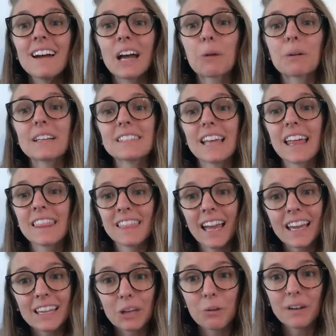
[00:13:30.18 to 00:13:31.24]
I want to say
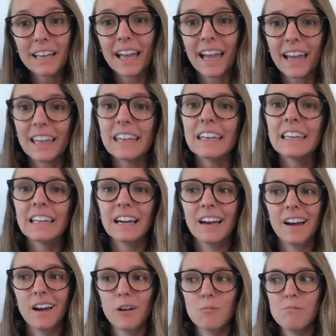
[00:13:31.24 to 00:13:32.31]
thank you again
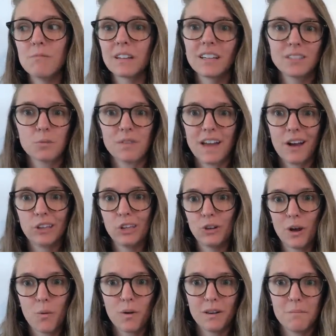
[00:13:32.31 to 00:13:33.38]
because um, without
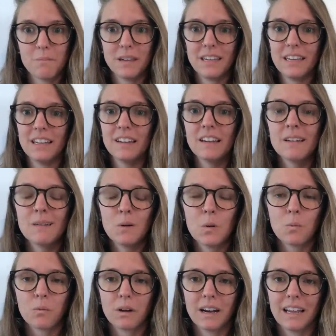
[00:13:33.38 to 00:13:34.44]
you, I wouldn't be
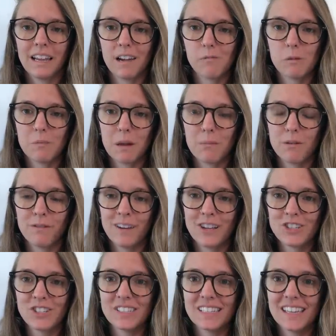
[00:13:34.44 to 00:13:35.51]
where I am in my
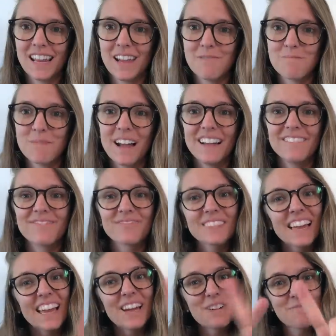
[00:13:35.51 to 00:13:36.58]
profession today. But
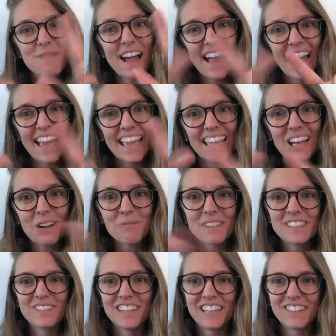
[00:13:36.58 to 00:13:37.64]
Bye! Hope
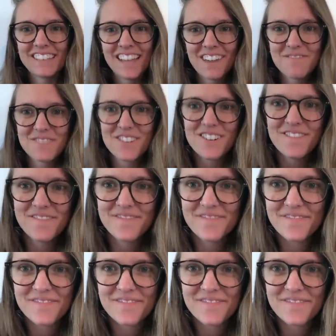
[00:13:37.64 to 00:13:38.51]
this video was helpful.